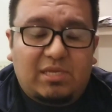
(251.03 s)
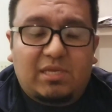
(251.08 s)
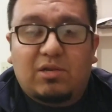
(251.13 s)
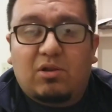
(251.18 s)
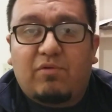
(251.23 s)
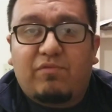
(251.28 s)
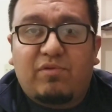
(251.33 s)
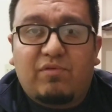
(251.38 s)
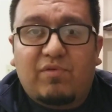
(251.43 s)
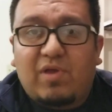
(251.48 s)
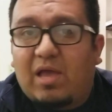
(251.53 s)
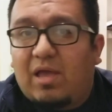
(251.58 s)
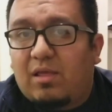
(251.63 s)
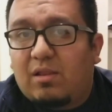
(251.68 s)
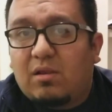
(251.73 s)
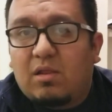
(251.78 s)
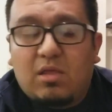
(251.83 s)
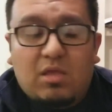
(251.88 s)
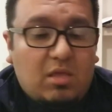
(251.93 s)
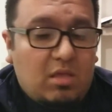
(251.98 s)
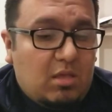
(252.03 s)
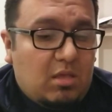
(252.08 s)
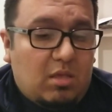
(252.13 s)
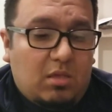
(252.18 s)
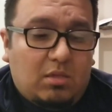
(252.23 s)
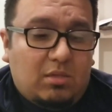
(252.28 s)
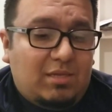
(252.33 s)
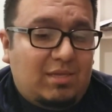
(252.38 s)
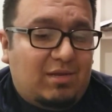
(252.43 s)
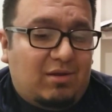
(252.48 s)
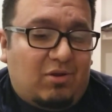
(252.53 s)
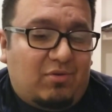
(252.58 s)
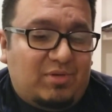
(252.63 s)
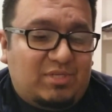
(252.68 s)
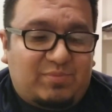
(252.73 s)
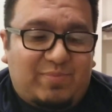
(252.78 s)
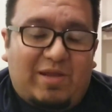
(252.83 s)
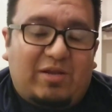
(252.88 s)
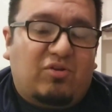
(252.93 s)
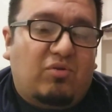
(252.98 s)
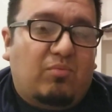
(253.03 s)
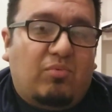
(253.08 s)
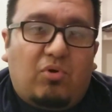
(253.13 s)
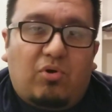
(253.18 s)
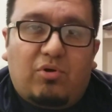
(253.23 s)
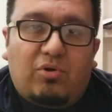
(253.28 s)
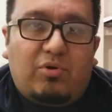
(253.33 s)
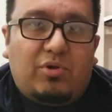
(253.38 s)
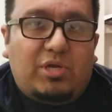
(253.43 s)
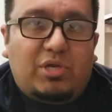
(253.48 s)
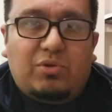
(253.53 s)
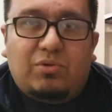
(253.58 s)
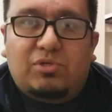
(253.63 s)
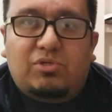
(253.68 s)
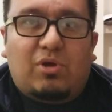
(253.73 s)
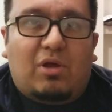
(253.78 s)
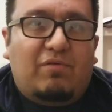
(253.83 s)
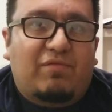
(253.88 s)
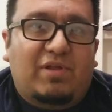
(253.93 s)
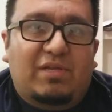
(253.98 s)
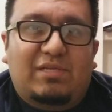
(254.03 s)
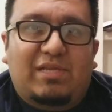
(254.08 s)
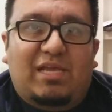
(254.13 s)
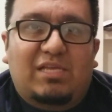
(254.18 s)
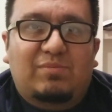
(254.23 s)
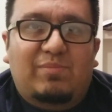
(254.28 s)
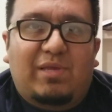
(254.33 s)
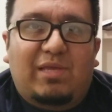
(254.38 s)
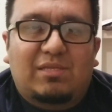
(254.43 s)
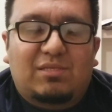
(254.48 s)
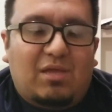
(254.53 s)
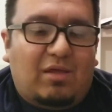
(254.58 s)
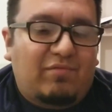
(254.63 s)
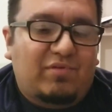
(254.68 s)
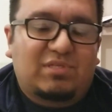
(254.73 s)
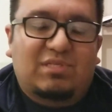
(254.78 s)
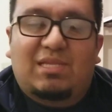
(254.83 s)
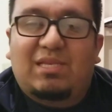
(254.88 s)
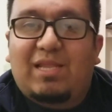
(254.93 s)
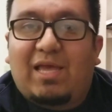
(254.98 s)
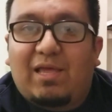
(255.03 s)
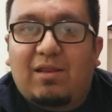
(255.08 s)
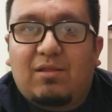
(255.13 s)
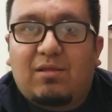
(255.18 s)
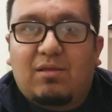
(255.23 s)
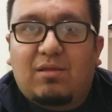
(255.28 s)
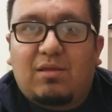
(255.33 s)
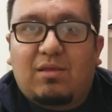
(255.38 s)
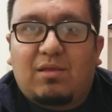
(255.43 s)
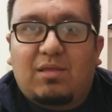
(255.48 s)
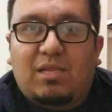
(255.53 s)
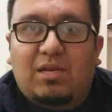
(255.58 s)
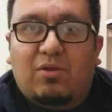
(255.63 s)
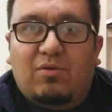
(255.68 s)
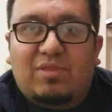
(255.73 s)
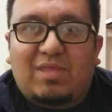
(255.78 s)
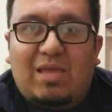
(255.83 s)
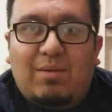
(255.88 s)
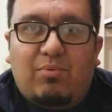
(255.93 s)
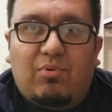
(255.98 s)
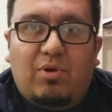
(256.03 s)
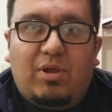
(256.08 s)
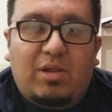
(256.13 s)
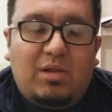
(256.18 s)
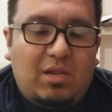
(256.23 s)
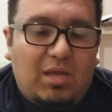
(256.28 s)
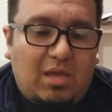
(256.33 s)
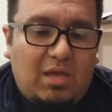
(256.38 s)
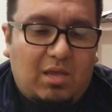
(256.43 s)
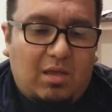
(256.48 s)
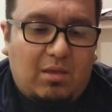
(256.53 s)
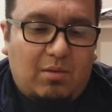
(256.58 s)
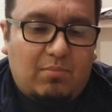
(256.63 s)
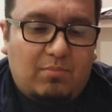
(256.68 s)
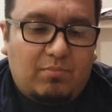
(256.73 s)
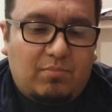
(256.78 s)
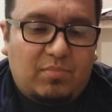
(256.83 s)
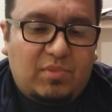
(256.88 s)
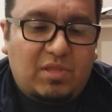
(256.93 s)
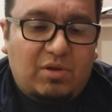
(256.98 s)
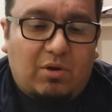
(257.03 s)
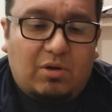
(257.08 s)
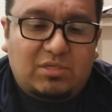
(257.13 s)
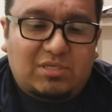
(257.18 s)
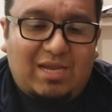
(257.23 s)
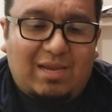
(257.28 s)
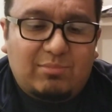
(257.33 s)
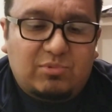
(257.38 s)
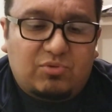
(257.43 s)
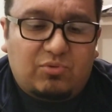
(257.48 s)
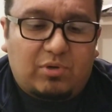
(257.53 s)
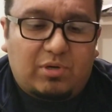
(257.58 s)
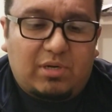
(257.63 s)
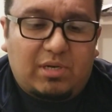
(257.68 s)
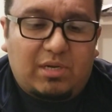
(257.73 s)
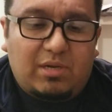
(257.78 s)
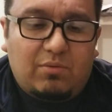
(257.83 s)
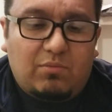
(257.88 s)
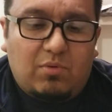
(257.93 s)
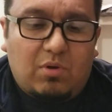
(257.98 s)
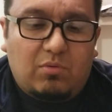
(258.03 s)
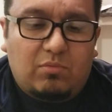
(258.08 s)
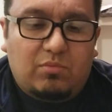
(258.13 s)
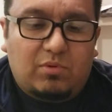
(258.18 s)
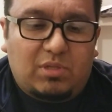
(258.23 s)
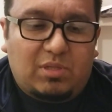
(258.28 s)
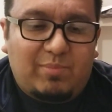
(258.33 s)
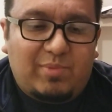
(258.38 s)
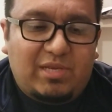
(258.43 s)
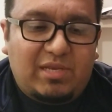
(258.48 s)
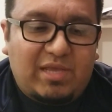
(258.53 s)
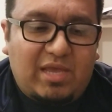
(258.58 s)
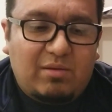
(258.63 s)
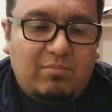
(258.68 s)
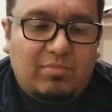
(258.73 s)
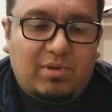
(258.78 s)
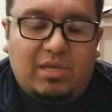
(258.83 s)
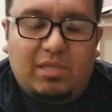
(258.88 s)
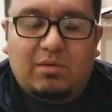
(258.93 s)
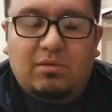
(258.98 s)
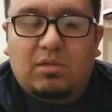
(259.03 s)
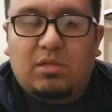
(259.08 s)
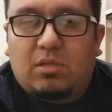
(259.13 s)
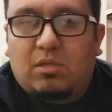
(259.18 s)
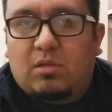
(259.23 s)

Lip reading: if you've got Inspector Border and you draw Phantasme, it's obviously dead. At that point, there are times where it won't really be dead, but